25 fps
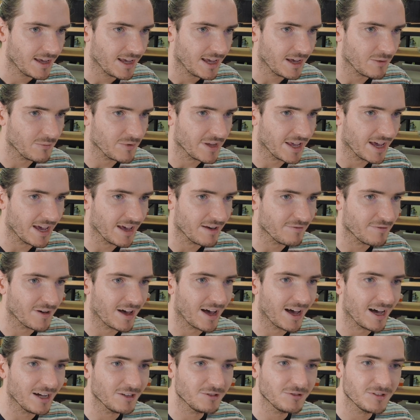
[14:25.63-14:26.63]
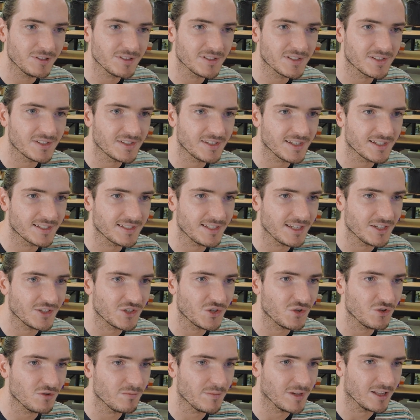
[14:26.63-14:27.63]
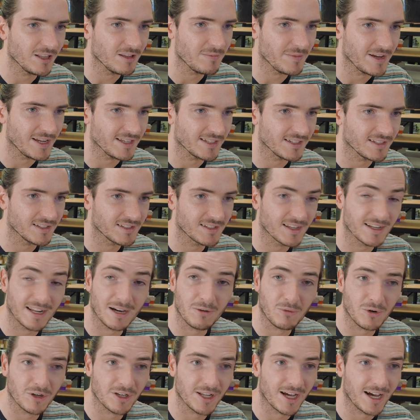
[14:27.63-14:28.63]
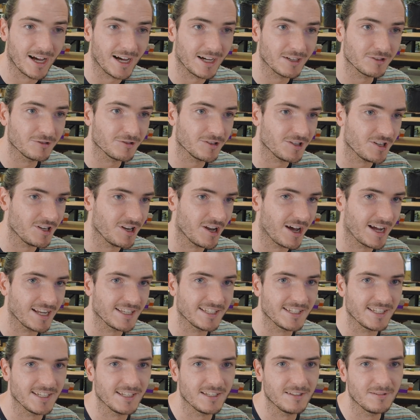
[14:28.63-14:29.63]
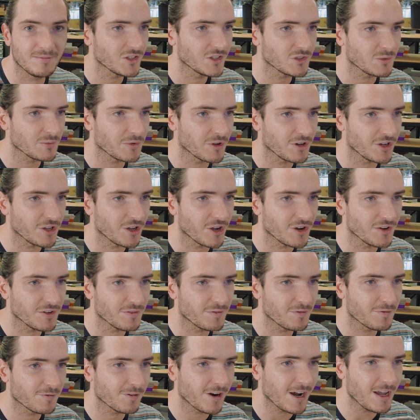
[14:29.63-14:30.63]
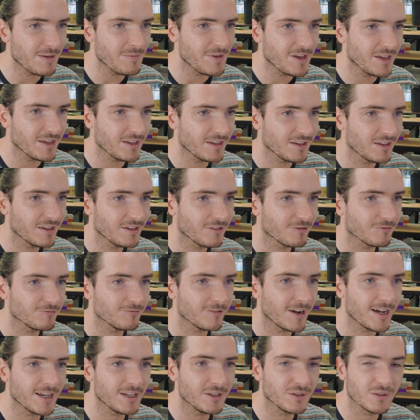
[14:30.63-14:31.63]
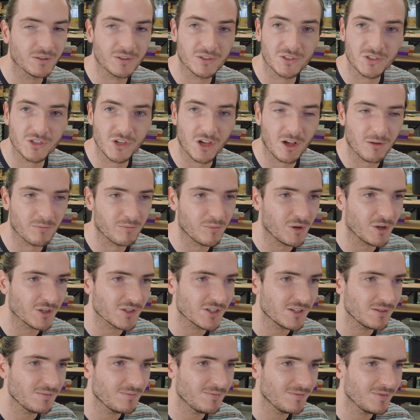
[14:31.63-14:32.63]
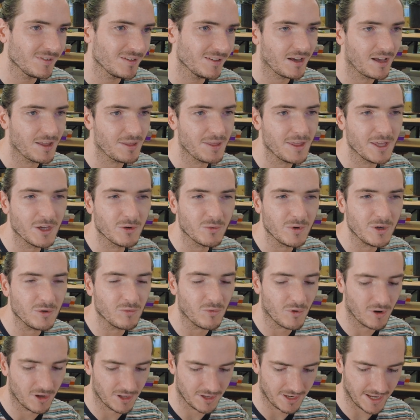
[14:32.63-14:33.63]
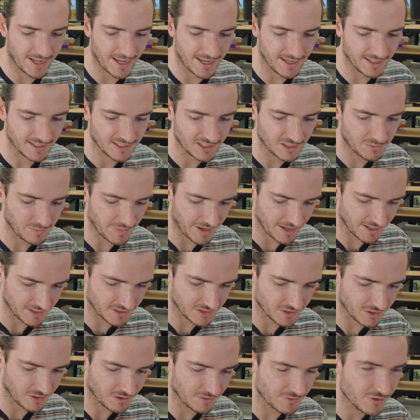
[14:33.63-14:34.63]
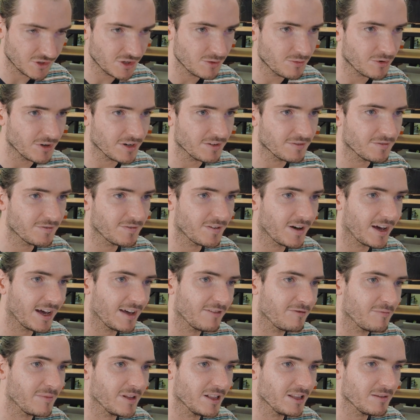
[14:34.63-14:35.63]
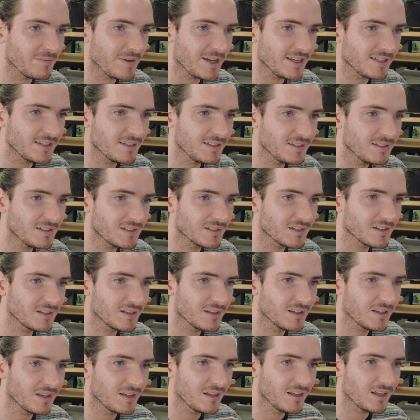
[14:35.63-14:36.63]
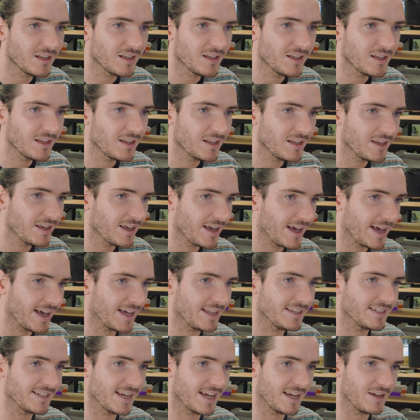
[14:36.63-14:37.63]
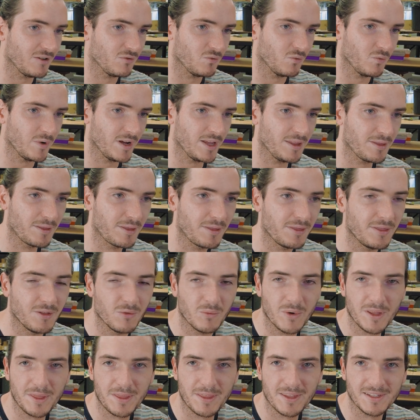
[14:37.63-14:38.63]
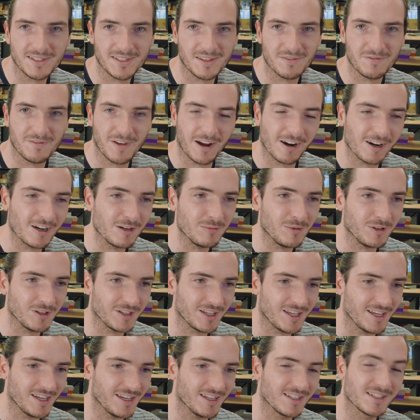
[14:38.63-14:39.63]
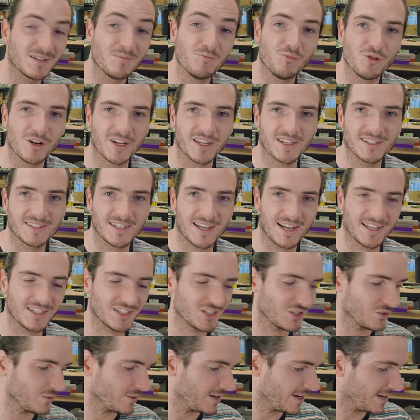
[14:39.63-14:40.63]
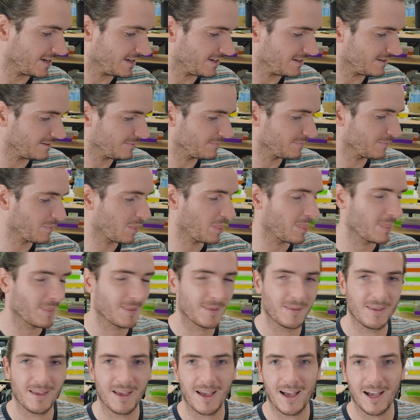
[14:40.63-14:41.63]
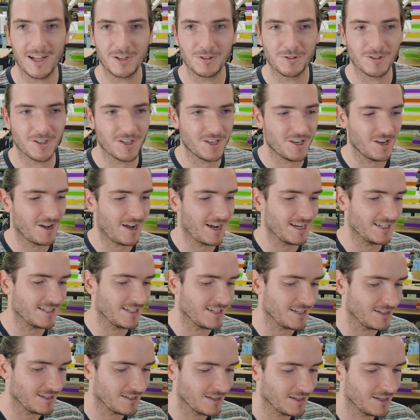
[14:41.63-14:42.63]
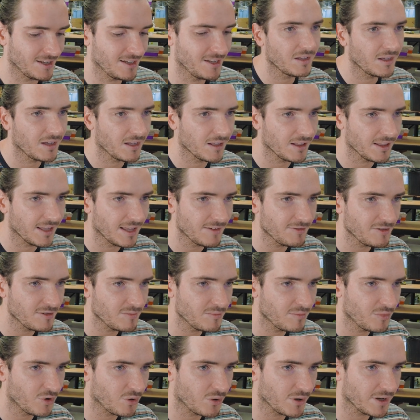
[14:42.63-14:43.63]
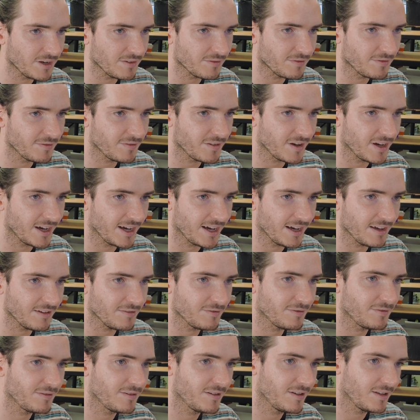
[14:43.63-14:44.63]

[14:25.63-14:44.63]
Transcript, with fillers: And we have 162mm, and I want 190. So I'm going to go to framing, rails, top, bottom. I think we want a space of 2.5mm and a width. The width is the variable here to bring us out to our 190, 11.5mm.